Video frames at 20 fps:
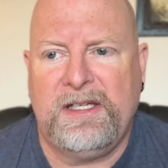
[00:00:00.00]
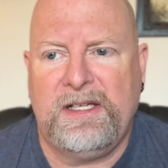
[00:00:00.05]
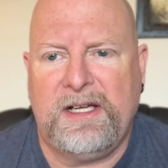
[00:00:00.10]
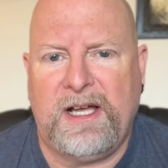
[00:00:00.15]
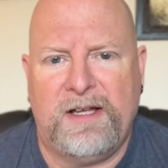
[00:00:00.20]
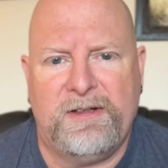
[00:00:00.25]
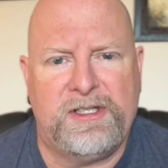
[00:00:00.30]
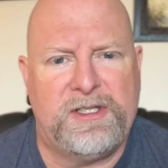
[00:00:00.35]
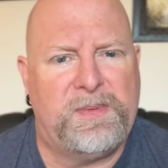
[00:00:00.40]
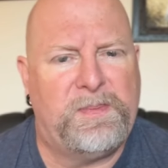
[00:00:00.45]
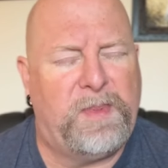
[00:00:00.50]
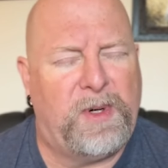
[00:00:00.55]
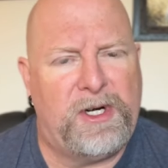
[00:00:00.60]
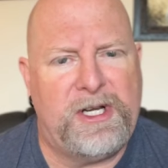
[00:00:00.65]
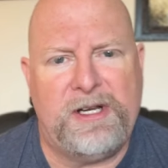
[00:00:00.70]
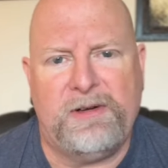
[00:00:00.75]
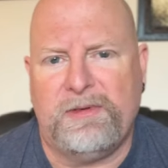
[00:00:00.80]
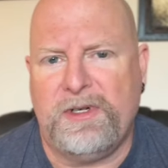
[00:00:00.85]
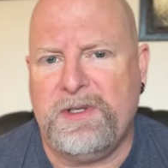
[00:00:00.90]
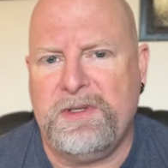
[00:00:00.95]
Uh, it's
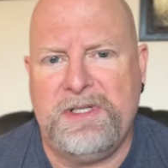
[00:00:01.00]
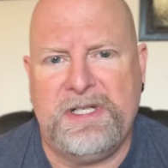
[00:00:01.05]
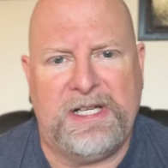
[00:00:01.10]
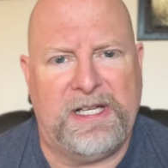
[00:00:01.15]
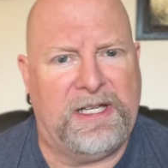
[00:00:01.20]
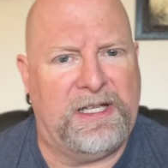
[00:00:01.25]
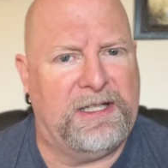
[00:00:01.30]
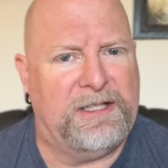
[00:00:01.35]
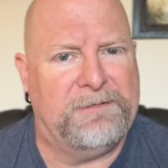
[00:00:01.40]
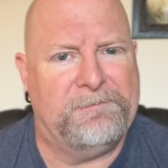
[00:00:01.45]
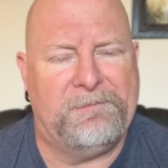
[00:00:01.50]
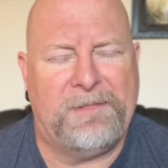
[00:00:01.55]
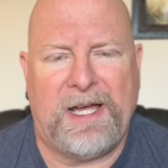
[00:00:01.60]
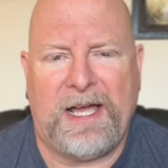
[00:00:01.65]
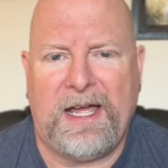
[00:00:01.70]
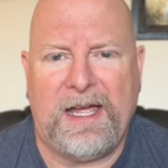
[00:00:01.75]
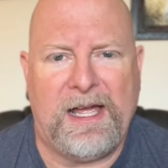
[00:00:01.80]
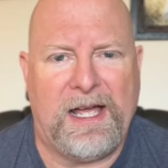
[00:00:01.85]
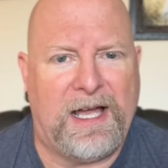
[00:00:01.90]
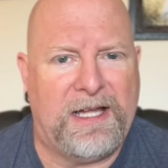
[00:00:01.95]
pretty routine.
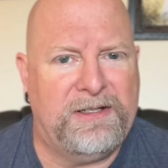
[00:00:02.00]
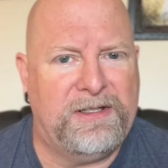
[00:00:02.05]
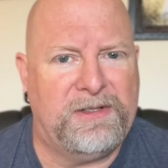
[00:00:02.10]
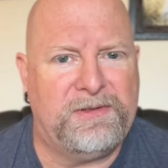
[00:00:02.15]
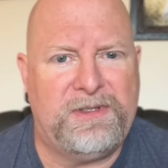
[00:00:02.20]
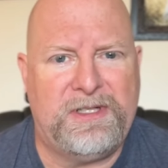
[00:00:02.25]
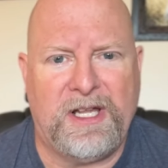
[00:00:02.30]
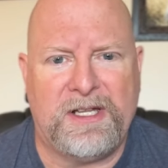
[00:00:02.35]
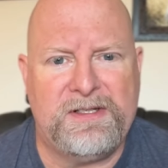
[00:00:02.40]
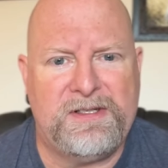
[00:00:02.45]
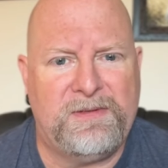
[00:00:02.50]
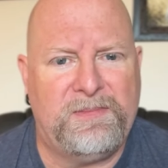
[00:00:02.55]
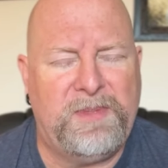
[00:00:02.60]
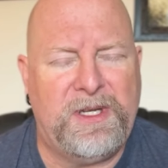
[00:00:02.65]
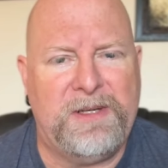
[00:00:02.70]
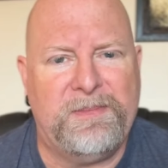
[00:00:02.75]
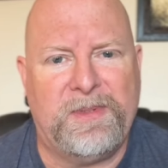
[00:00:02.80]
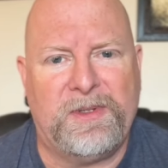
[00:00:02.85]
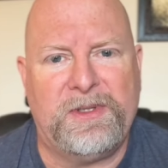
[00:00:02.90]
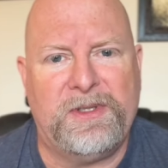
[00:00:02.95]
I, I, know tons of
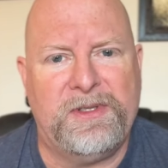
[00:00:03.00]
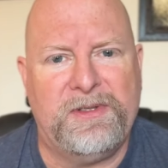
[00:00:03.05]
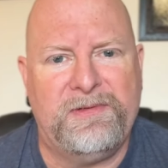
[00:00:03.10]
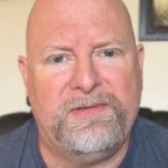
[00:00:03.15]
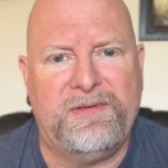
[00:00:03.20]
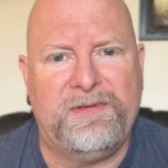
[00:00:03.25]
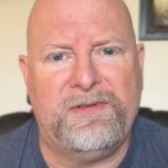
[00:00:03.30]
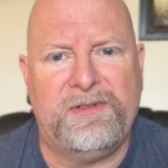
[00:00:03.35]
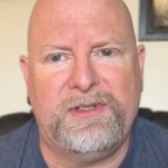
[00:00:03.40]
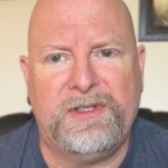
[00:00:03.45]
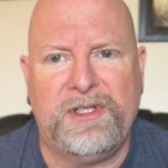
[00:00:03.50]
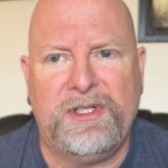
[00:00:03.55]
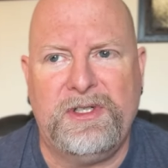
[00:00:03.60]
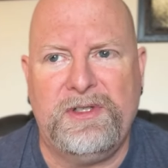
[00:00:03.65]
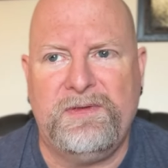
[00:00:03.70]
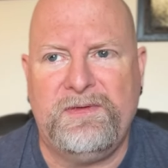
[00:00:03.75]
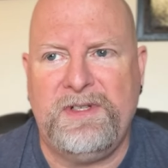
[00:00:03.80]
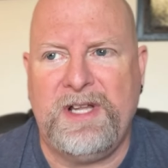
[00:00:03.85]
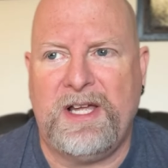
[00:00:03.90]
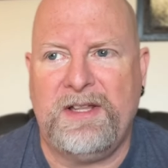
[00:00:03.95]
people who've
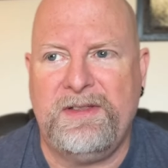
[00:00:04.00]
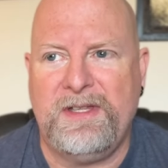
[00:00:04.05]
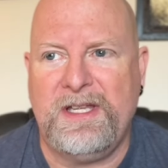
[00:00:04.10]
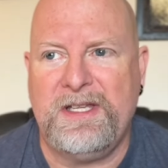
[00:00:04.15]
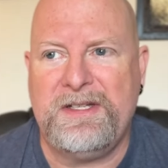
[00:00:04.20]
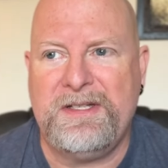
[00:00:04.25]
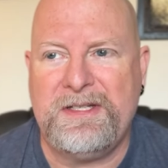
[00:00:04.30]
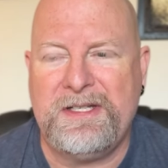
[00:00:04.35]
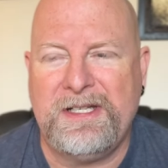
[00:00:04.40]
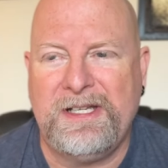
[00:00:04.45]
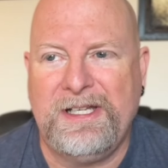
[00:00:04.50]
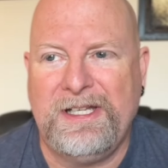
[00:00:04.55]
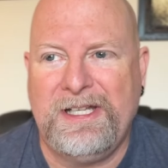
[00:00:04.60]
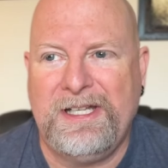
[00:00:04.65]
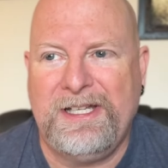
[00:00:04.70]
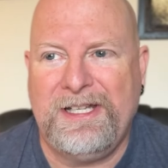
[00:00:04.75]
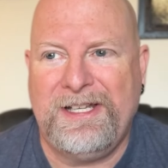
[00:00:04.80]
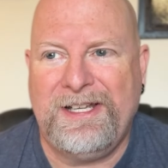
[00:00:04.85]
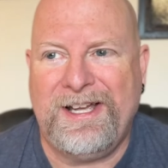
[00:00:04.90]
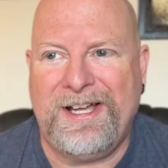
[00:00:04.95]
who've done this.
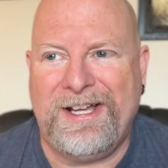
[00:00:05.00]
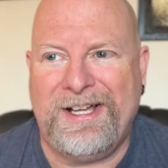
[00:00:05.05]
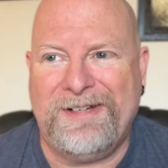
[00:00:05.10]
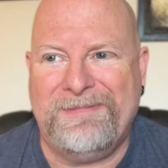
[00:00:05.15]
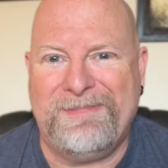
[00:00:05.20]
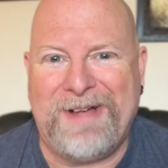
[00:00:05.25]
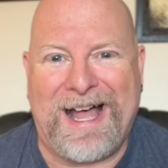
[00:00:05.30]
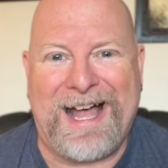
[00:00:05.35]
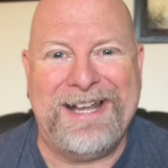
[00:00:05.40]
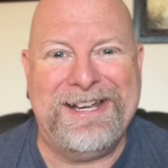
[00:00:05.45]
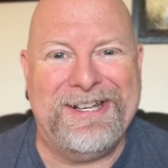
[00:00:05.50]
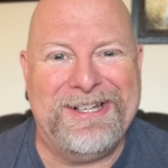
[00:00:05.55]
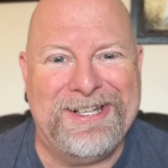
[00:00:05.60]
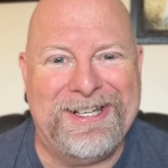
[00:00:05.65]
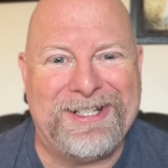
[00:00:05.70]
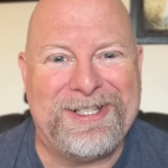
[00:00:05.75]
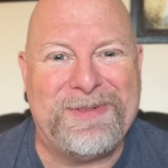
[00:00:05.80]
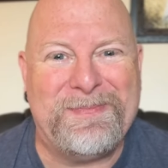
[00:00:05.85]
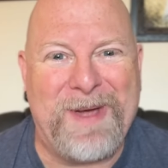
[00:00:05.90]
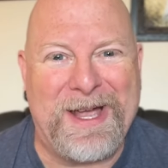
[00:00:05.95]
Um, I didn't
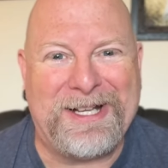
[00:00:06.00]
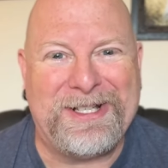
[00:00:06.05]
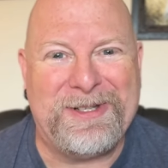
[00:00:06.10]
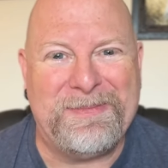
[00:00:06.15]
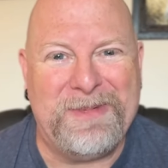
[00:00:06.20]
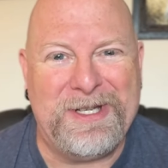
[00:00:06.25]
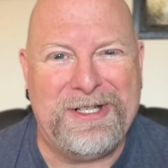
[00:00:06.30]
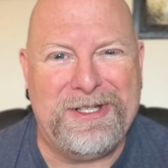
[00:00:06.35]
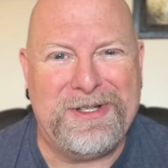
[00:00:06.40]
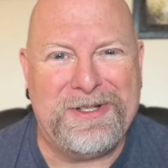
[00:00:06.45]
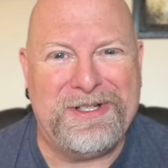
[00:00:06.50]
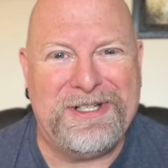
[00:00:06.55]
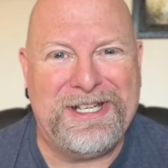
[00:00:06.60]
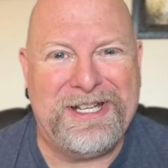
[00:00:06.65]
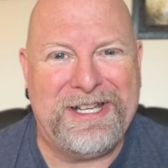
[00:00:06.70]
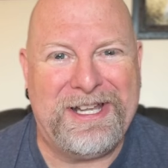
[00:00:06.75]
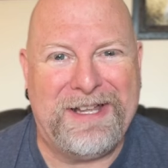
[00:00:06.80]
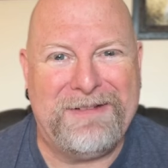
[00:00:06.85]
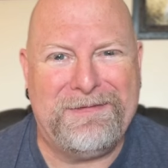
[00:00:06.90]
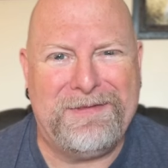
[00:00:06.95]
expect to be doing
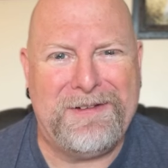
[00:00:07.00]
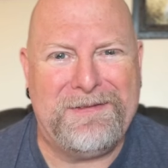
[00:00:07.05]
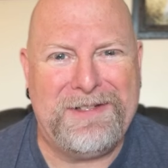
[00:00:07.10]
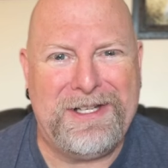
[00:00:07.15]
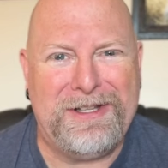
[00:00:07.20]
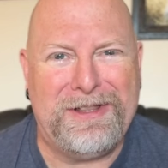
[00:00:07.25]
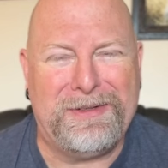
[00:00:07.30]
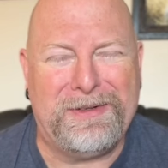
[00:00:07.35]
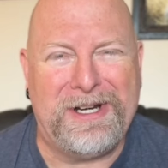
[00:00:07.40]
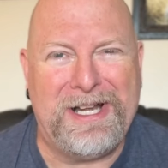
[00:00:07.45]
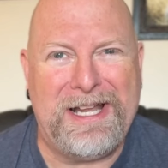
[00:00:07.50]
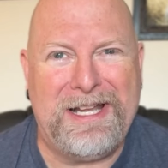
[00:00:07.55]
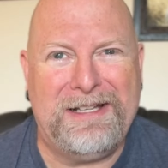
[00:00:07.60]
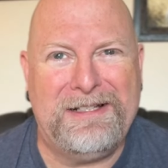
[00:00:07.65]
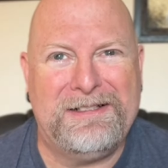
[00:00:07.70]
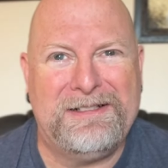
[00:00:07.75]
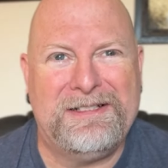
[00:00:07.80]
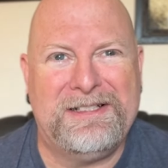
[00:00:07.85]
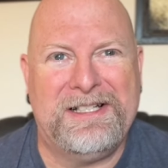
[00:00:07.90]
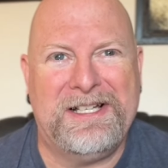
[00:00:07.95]
it at 53,
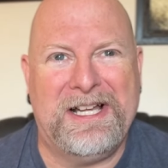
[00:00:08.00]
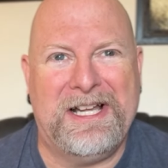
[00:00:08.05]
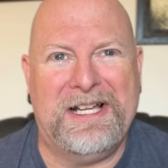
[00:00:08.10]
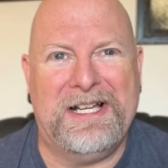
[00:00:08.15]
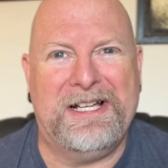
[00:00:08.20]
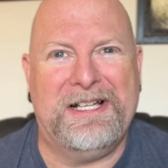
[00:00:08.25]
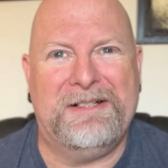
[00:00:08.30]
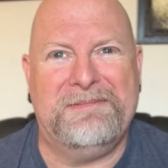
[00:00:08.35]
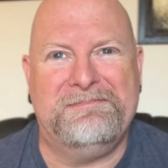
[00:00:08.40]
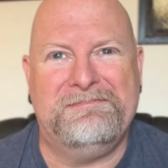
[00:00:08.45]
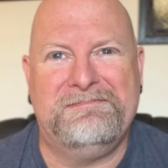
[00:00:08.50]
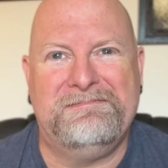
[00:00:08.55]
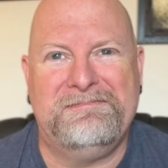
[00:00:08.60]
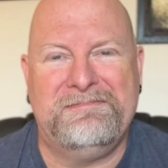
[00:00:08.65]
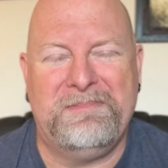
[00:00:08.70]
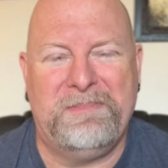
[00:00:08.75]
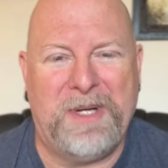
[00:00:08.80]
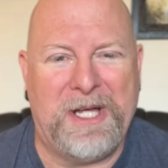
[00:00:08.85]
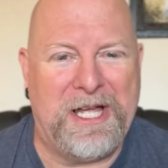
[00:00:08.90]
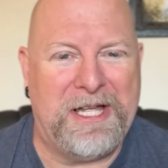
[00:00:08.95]
um,
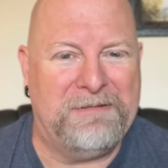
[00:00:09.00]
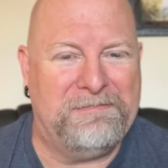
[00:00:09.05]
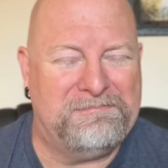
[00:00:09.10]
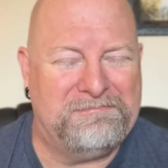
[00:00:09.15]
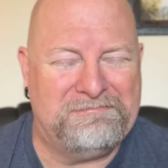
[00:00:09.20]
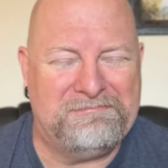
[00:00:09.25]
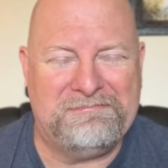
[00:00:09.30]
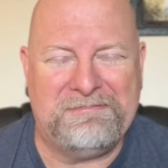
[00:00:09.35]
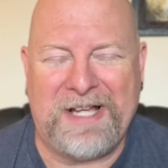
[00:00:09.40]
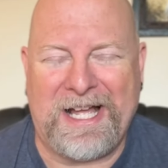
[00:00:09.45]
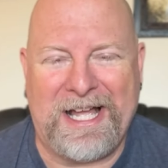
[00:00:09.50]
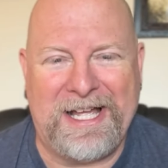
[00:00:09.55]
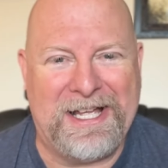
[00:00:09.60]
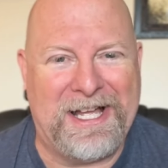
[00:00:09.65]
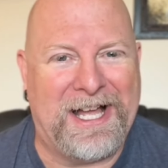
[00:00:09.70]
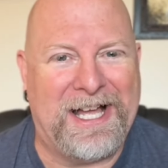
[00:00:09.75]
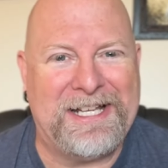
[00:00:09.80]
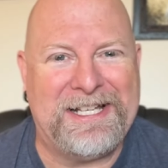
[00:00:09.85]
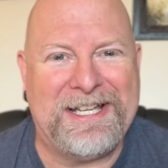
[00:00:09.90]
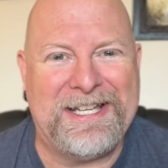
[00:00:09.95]
but I,
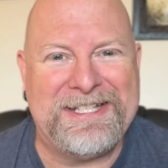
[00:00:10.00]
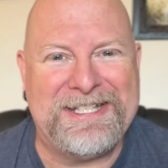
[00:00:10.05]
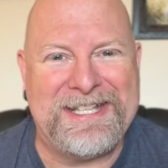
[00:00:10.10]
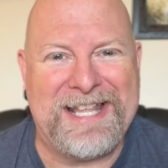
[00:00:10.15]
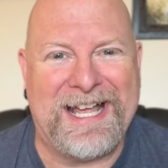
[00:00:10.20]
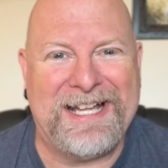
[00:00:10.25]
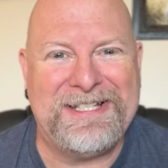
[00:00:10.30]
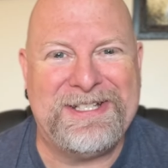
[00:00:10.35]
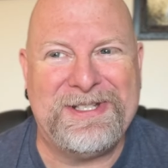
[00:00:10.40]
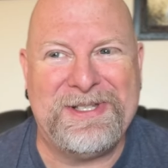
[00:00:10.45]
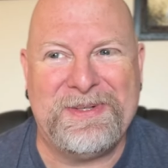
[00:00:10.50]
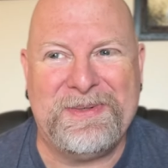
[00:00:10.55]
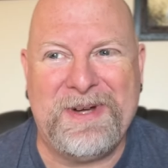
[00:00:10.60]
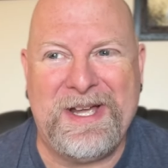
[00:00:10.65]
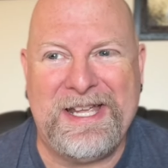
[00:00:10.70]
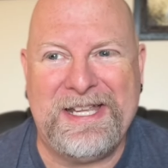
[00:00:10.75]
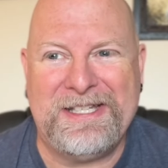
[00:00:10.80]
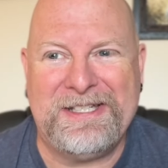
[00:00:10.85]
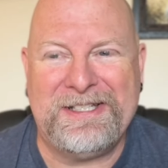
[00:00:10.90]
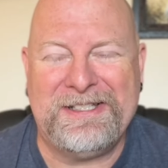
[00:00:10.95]
I, guess that's the
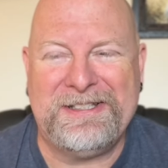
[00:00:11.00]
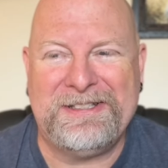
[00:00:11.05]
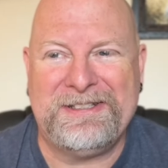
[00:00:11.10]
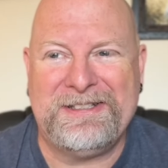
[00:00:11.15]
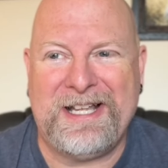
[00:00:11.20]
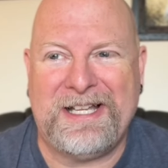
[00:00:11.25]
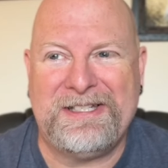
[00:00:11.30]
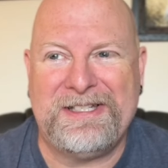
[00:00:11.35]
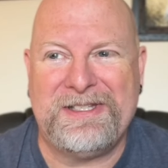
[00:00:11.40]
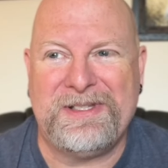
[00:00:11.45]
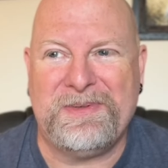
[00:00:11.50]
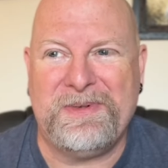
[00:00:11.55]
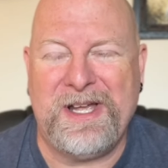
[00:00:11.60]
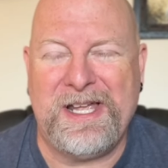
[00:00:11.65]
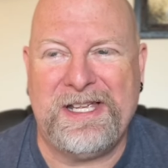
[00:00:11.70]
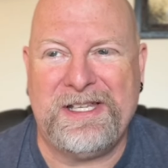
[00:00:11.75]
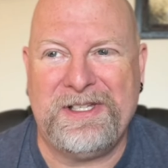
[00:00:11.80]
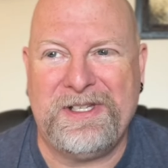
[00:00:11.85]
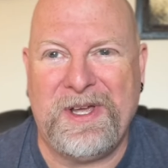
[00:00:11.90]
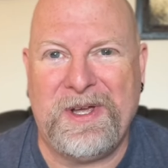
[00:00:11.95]
way it that's the
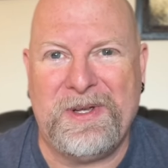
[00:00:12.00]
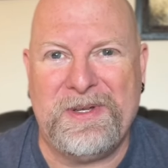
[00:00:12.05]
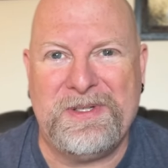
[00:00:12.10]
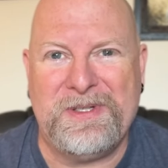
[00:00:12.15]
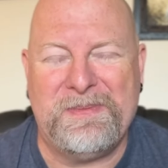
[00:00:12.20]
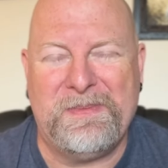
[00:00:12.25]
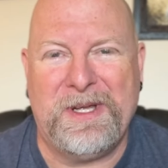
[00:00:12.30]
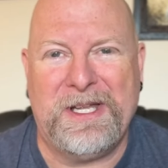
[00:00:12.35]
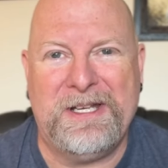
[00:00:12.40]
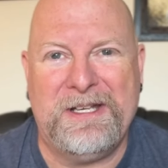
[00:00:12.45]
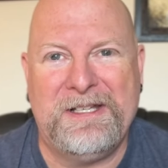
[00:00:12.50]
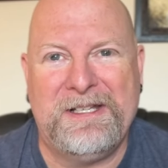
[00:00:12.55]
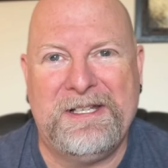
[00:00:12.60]
way it goes. But